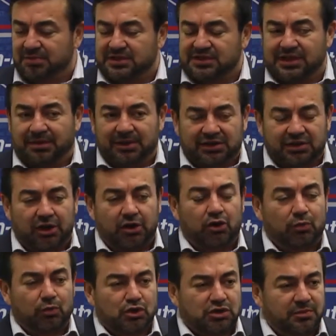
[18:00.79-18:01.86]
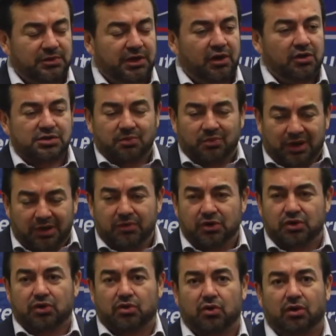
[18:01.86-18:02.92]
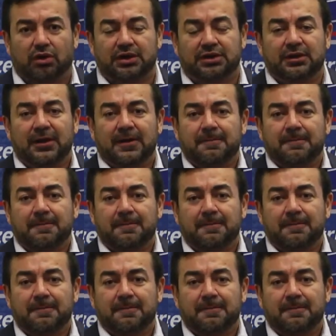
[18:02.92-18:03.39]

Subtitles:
Islamic terror, Muslim terrorism, whatever you call it.